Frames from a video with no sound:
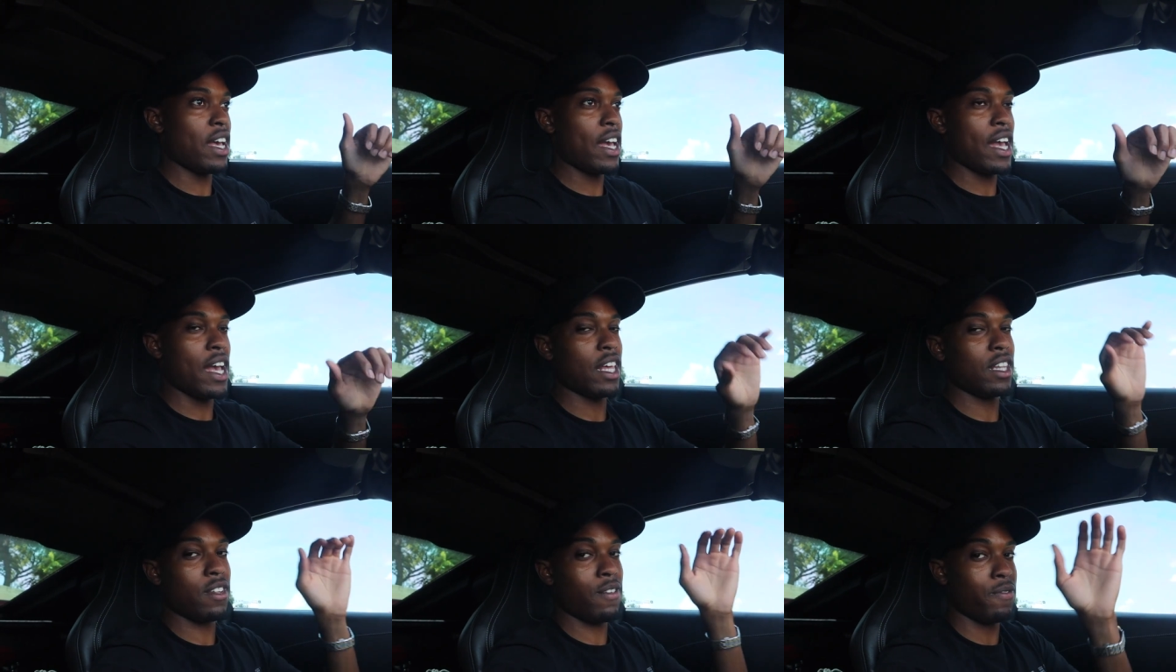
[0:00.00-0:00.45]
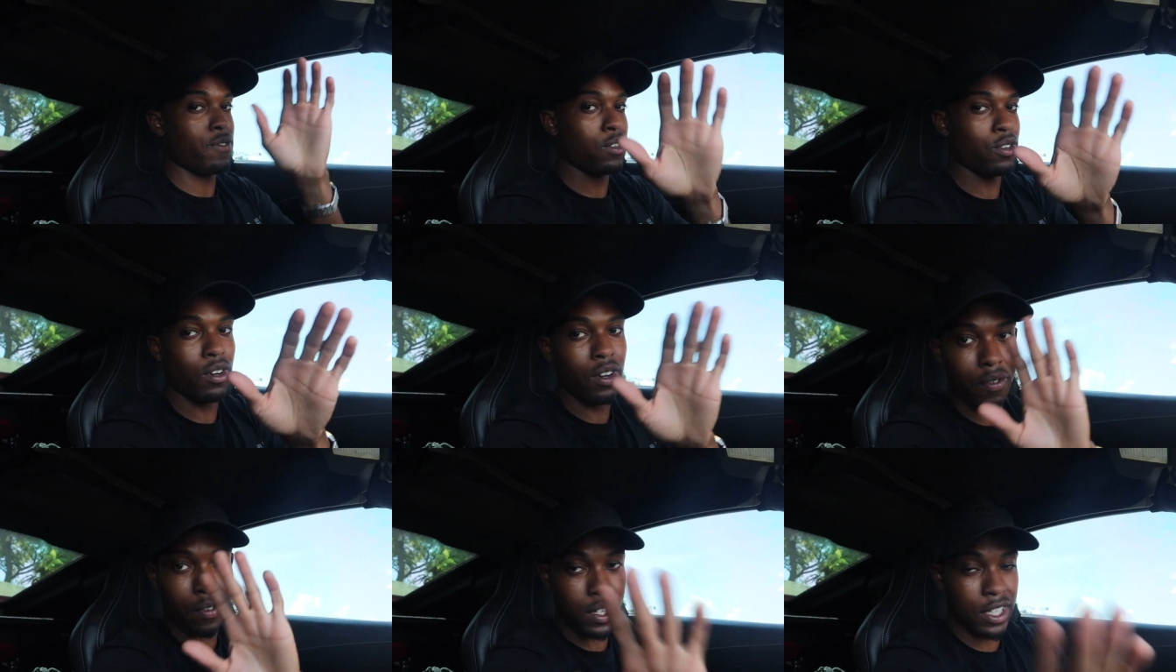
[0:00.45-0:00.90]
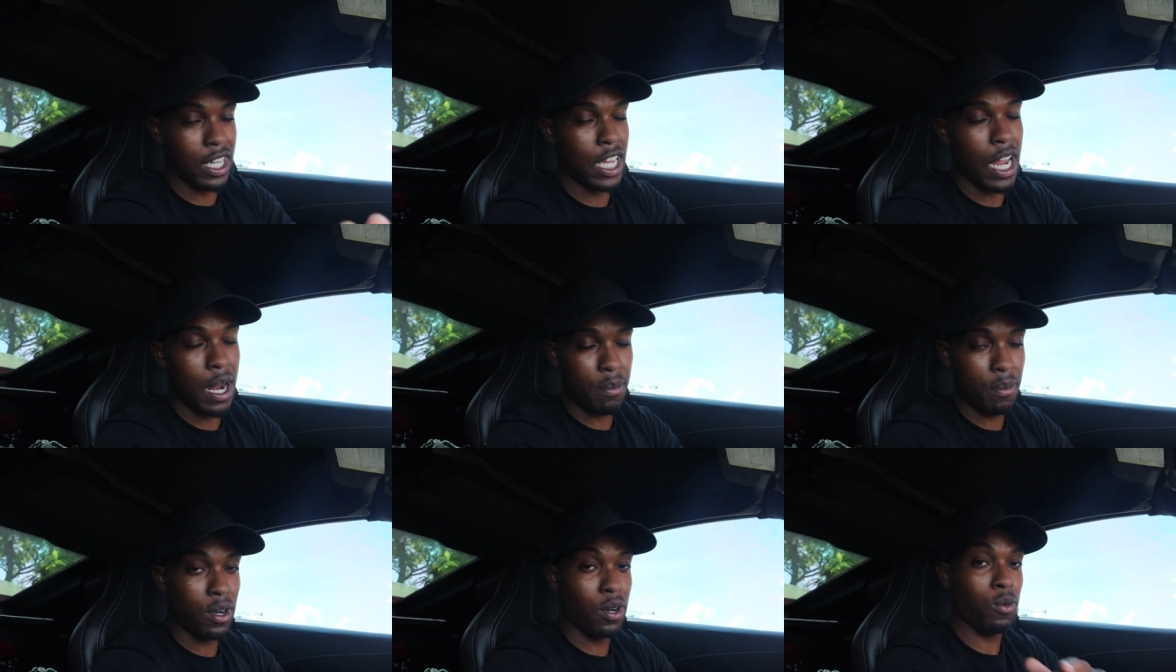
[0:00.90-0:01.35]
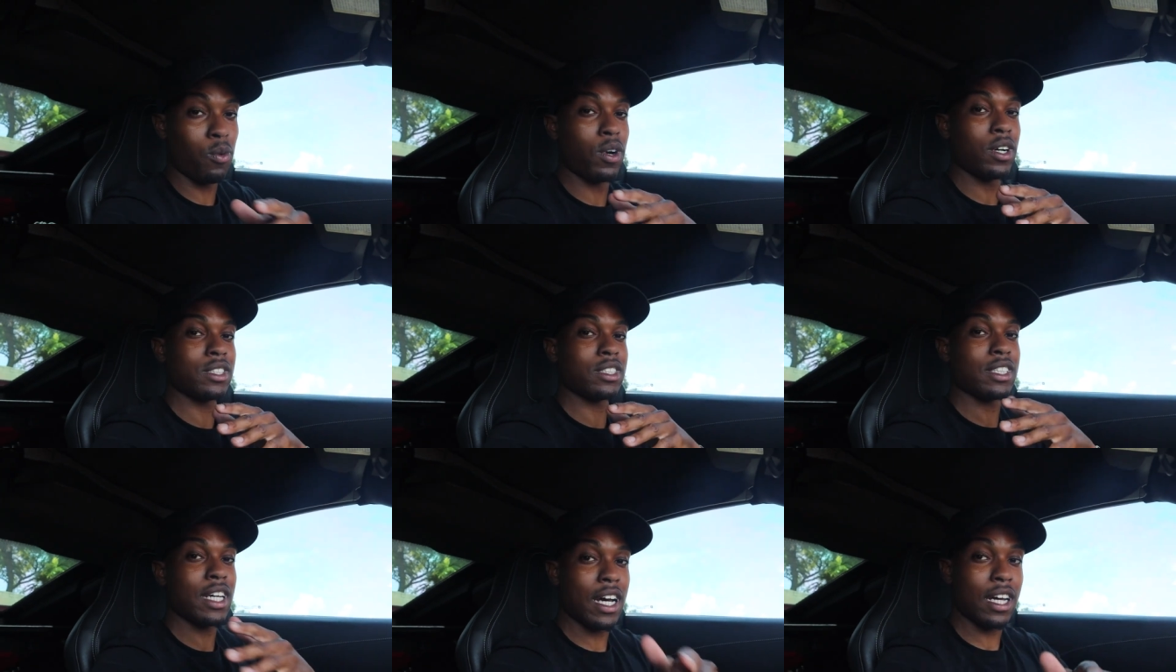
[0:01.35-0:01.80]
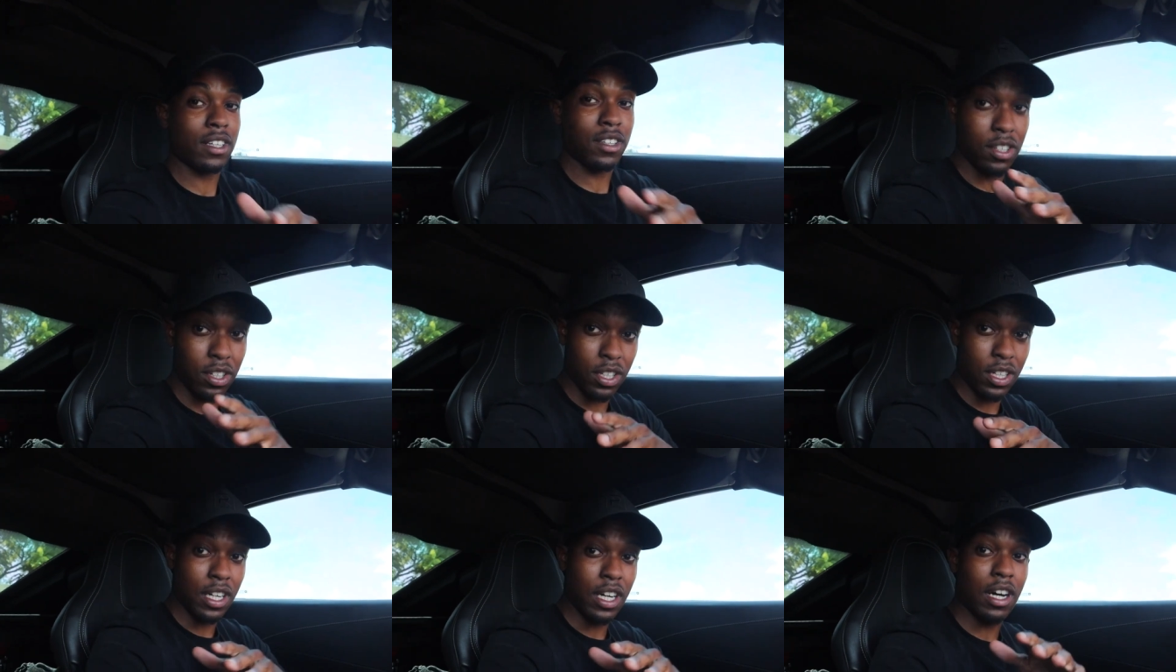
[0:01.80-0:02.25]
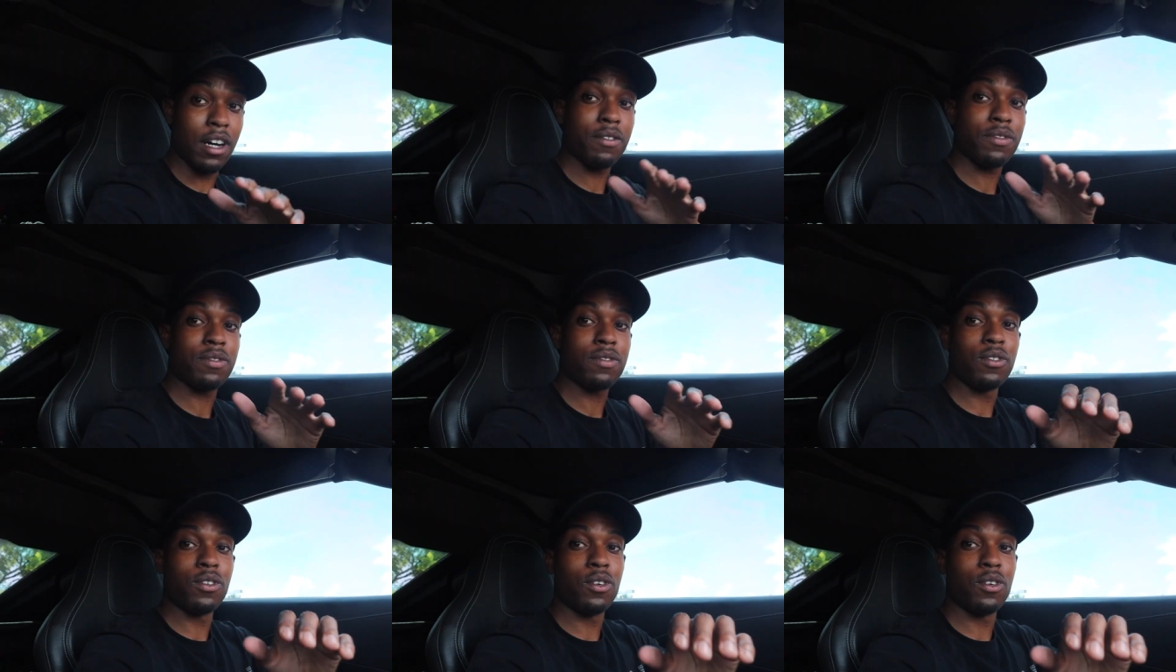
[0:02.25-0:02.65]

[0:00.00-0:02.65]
and the view of the camera was not good enough,